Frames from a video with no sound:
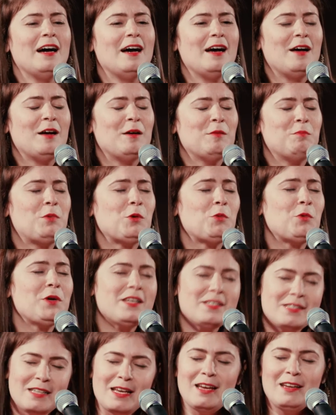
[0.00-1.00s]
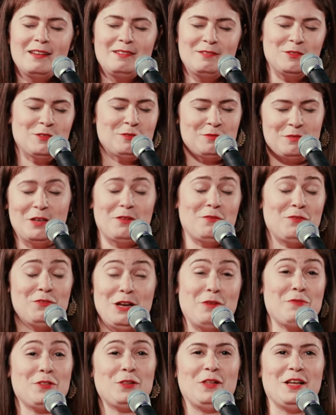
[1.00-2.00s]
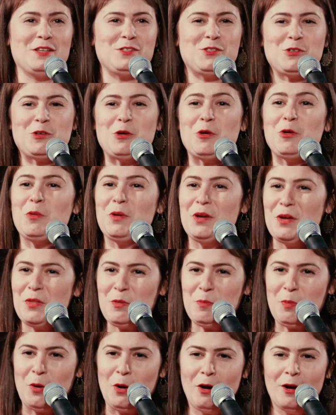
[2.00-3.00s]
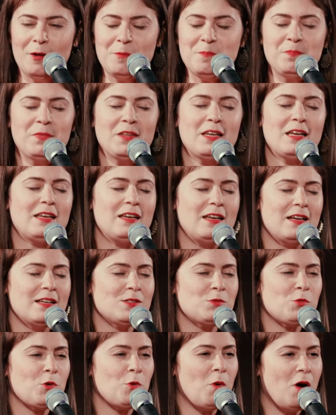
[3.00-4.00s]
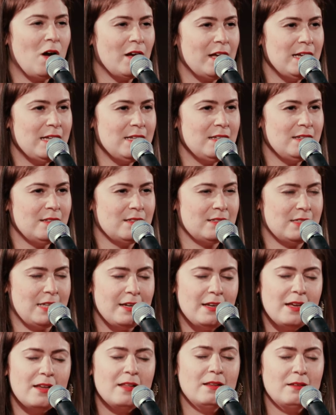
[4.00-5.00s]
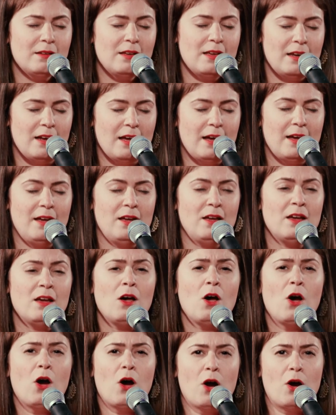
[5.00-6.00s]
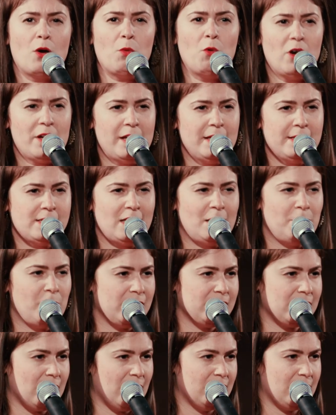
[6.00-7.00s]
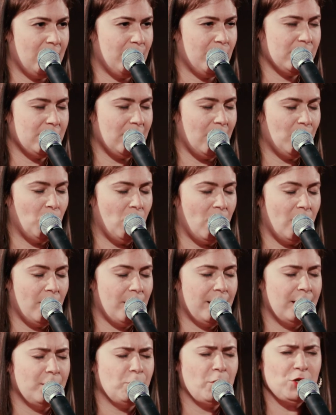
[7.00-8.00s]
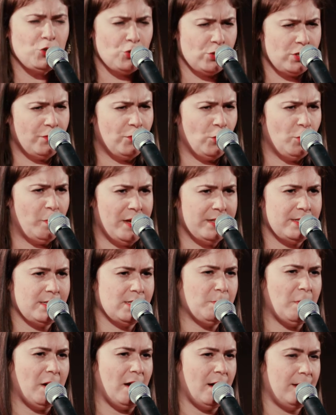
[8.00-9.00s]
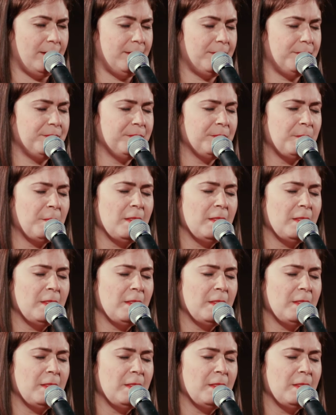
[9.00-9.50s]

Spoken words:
But we decide, nevertheless, to go to another bar. And as we're walking, Danielle and I are walking side by side down the sidewalk, and Rachel's a few paces behind.